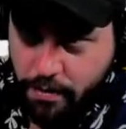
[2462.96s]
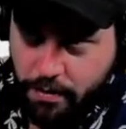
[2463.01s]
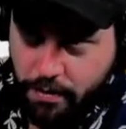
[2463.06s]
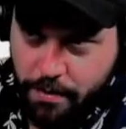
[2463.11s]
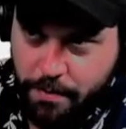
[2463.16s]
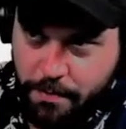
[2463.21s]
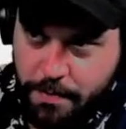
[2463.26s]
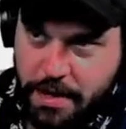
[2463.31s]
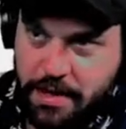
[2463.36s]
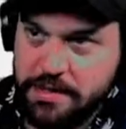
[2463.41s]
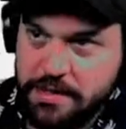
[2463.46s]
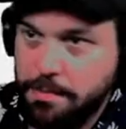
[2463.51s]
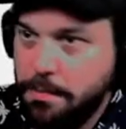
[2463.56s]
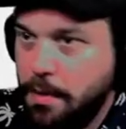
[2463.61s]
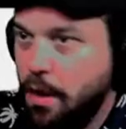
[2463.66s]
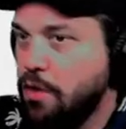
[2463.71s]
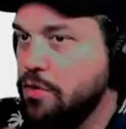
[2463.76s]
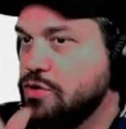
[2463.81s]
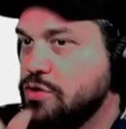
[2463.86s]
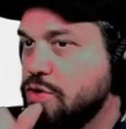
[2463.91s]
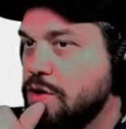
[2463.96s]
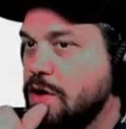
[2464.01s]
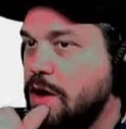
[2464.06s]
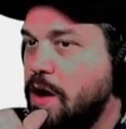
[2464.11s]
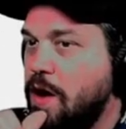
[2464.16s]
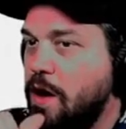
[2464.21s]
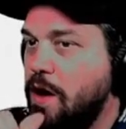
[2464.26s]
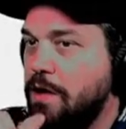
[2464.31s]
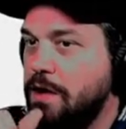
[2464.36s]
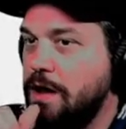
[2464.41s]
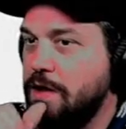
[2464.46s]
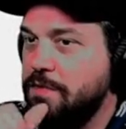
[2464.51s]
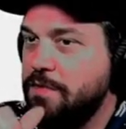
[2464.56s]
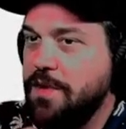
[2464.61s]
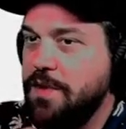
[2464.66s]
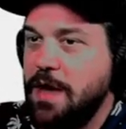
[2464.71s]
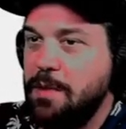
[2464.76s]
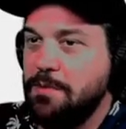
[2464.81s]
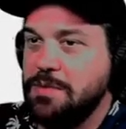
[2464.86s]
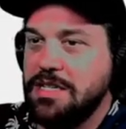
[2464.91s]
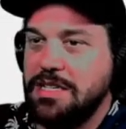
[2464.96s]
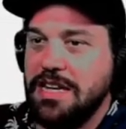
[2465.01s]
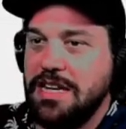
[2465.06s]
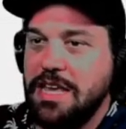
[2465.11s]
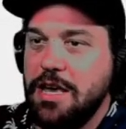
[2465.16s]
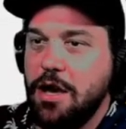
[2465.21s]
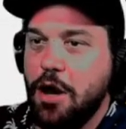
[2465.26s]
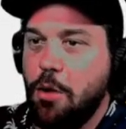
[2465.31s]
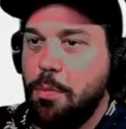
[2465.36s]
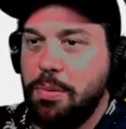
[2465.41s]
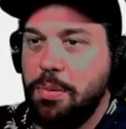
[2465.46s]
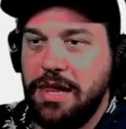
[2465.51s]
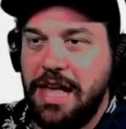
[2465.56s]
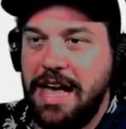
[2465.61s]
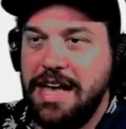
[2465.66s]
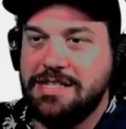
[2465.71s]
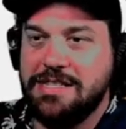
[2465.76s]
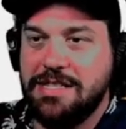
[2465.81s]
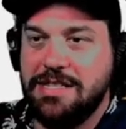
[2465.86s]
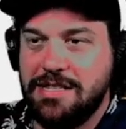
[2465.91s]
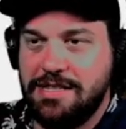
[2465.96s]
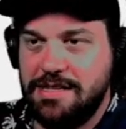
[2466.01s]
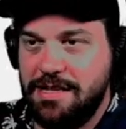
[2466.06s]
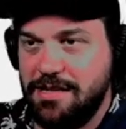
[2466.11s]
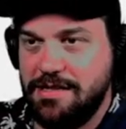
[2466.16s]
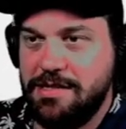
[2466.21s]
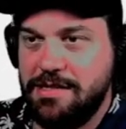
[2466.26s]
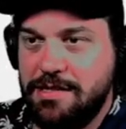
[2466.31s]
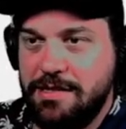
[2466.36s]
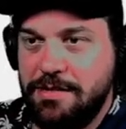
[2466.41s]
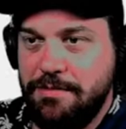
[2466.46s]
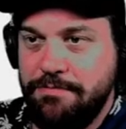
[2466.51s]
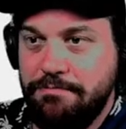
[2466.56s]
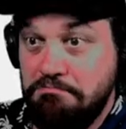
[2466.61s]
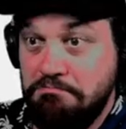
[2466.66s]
Piet Mondrian, a famed neoplasticist.